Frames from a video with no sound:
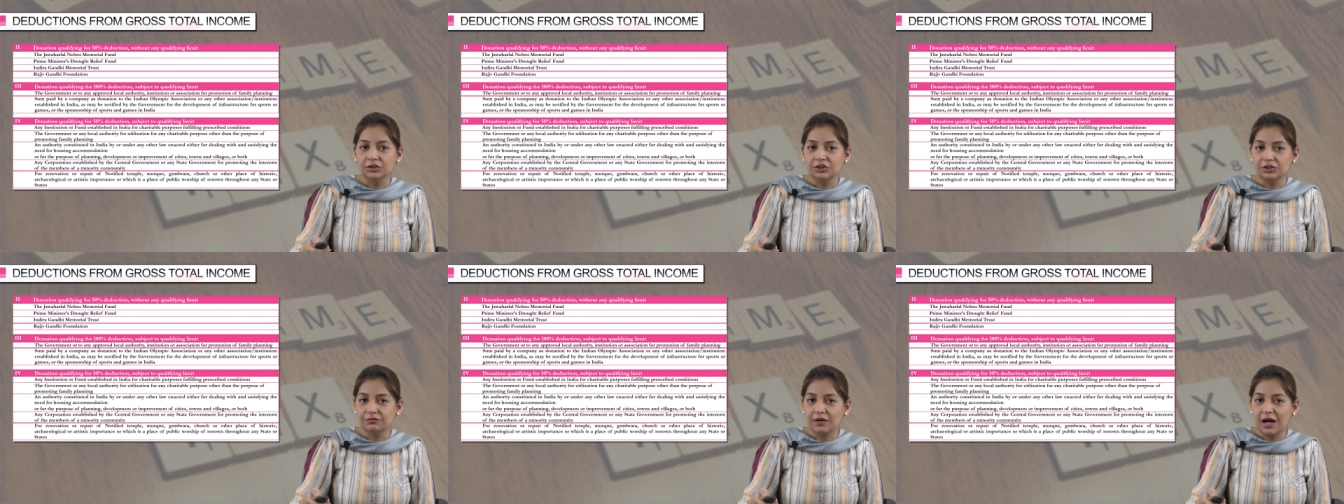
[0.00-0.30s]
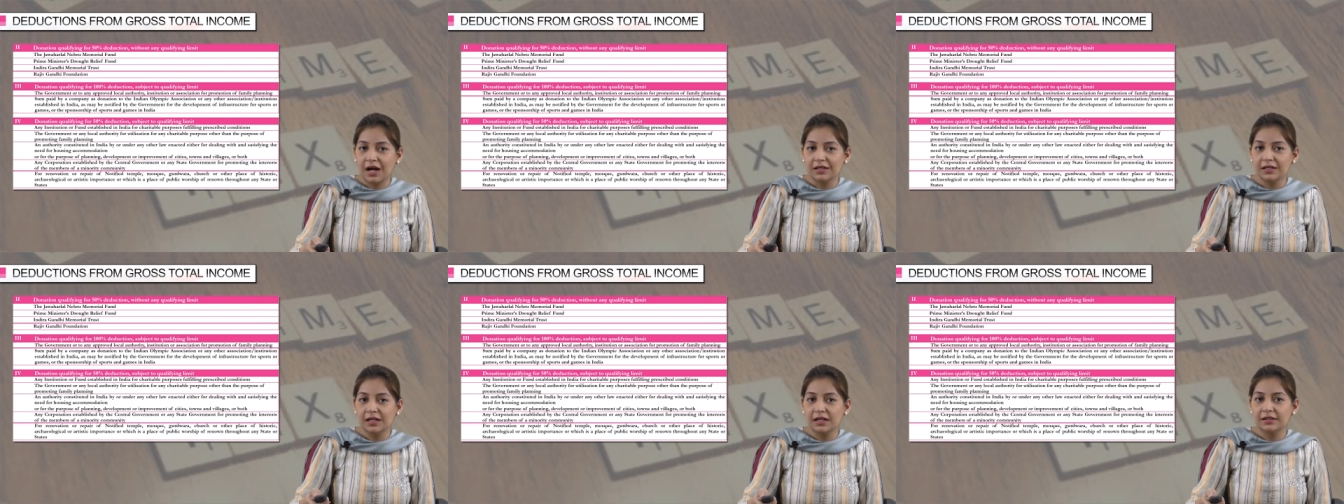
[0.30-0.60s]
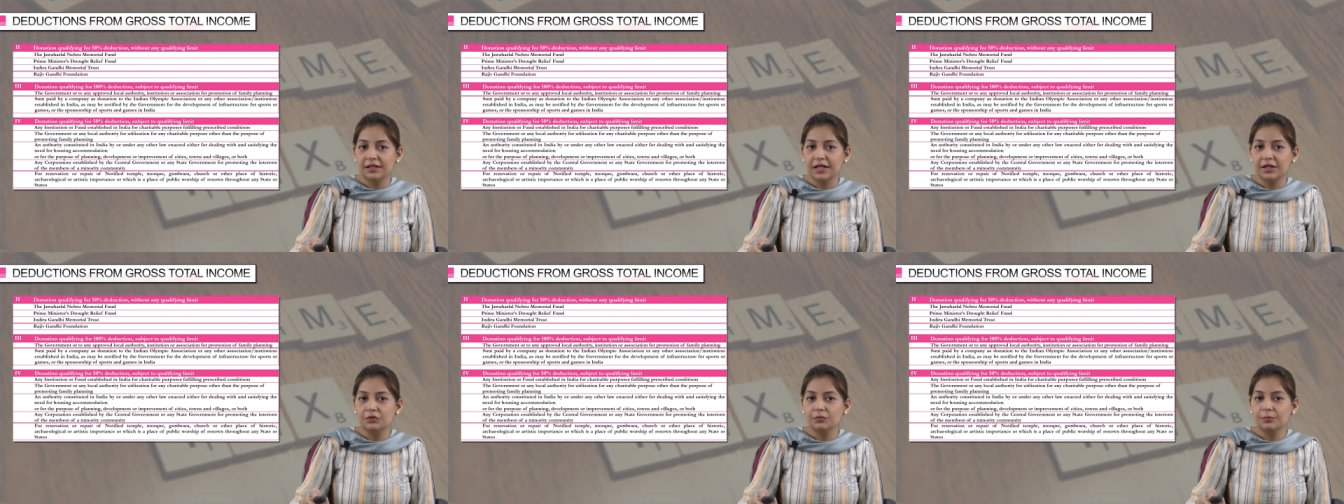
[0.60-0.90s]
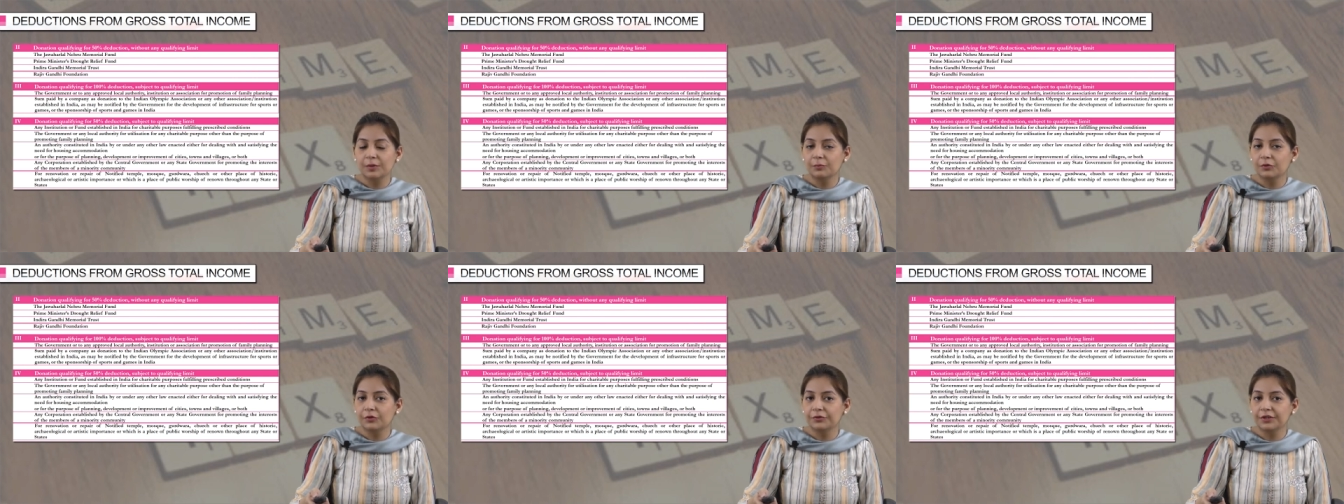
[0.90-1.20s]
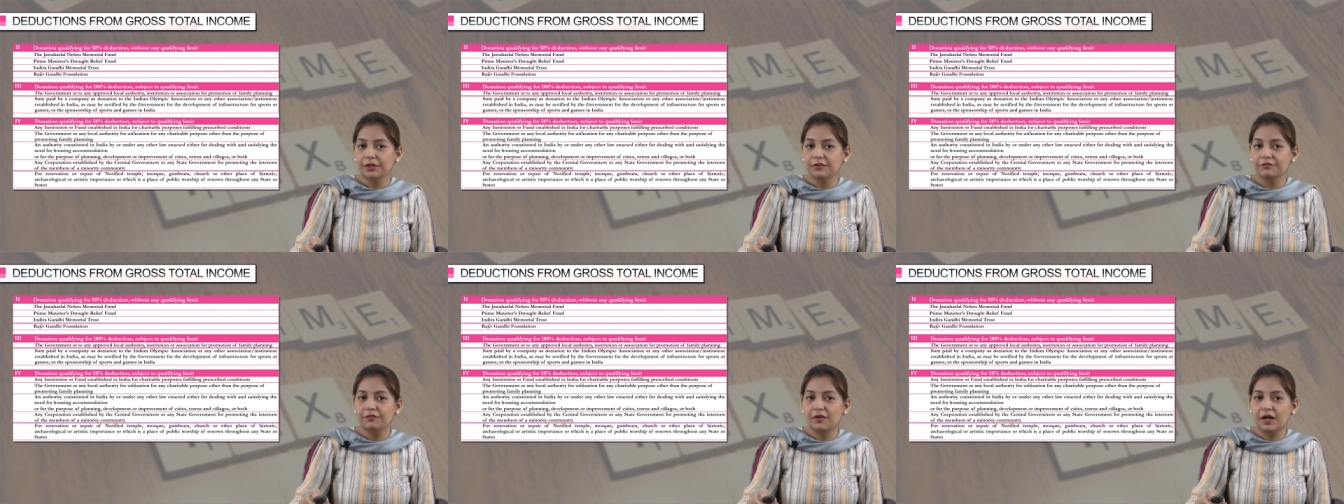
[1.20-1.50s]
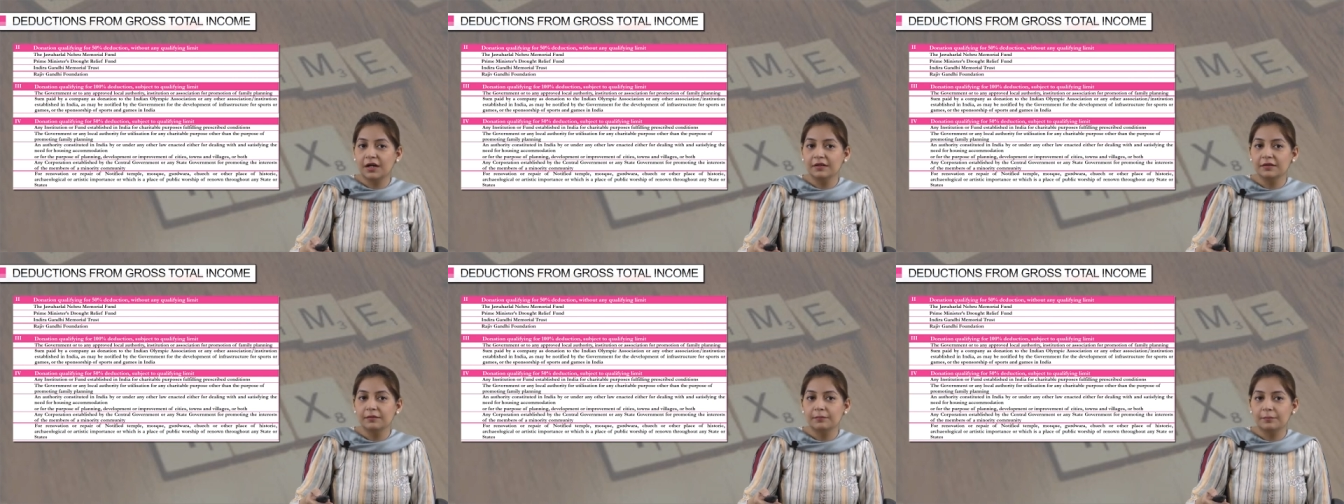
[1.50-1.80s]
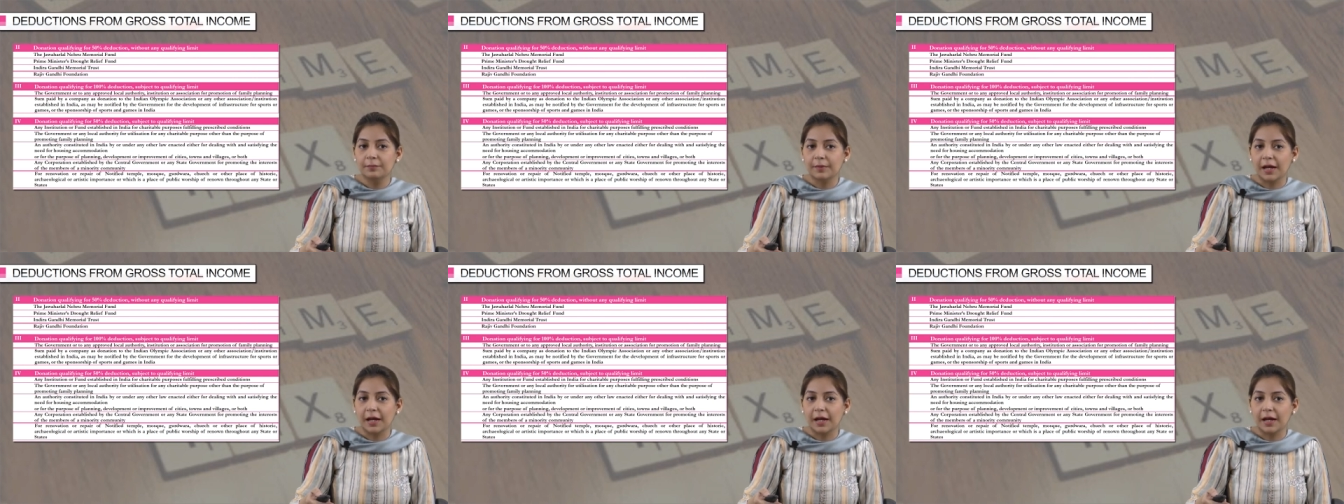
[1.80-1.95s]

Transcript: Jawaharlal Nehru Memorial Fund,